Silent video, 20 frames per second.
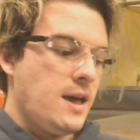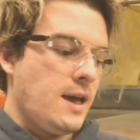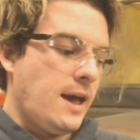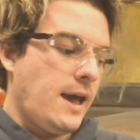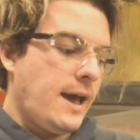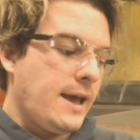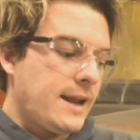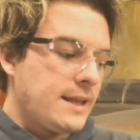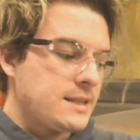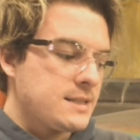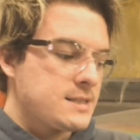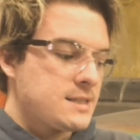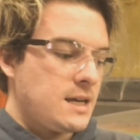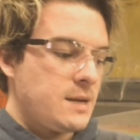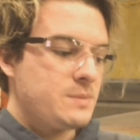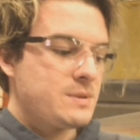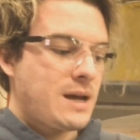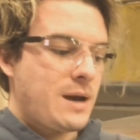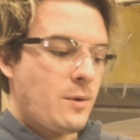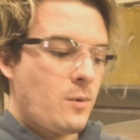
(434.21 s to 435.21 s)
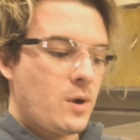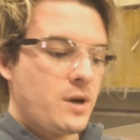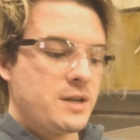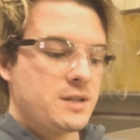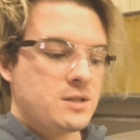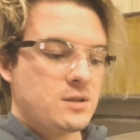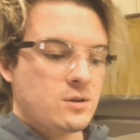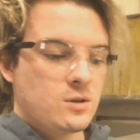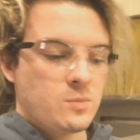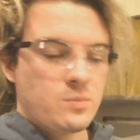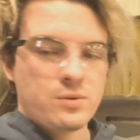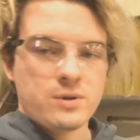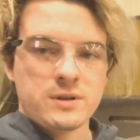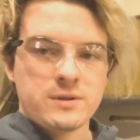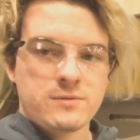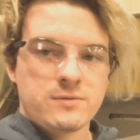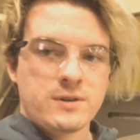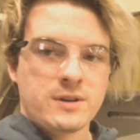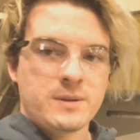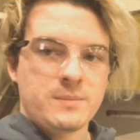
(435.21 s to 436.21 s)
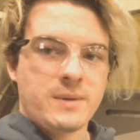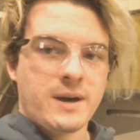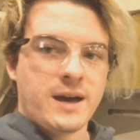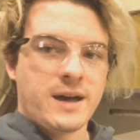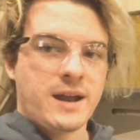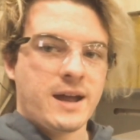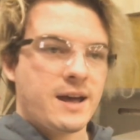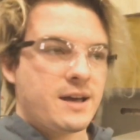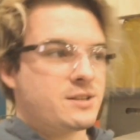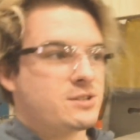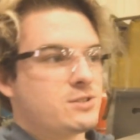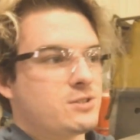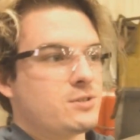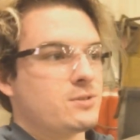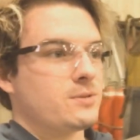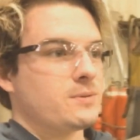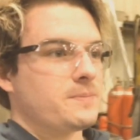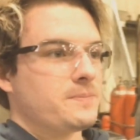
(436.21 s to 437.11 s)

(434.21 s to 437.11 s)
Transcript: and at the same time I want it to look pretty freaking badass too.